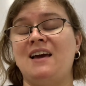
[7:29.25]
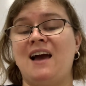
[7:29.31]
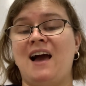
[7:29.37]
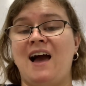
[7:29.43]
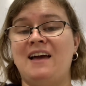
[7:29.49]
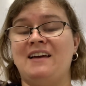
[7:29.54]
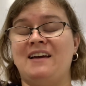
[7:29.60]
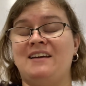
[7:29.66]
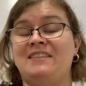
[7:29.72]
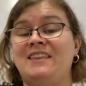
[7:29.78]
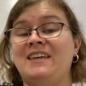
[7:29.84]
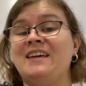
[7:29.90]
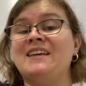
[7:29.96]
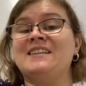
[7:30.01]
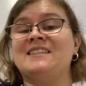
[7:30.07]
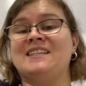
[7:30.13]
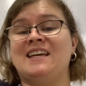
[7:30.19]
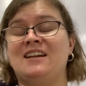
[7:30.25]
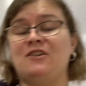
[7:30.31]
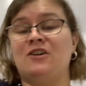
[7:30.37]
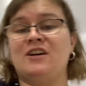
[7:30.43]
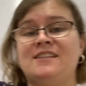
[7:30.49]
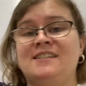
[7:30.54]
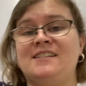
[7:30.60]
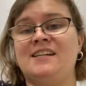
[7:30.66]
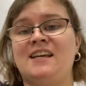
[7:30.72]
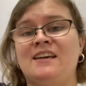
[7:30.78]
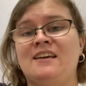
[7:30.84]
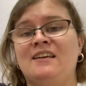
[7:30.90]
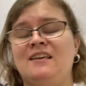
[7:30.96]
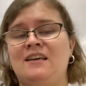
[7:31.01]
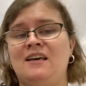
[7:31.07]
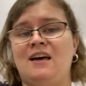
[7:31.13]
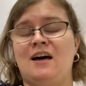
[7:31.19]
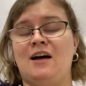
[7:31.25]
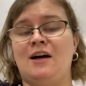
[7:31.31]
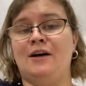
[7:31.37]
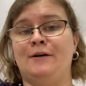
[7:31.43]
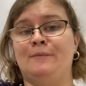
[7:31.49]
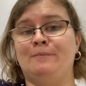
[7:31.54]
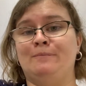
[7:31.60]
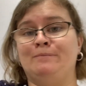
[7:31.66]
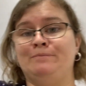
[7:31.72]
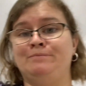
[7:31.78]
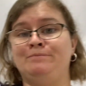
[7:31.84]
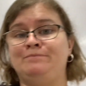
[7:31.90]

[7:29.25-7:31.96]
I, I think it's interesting um,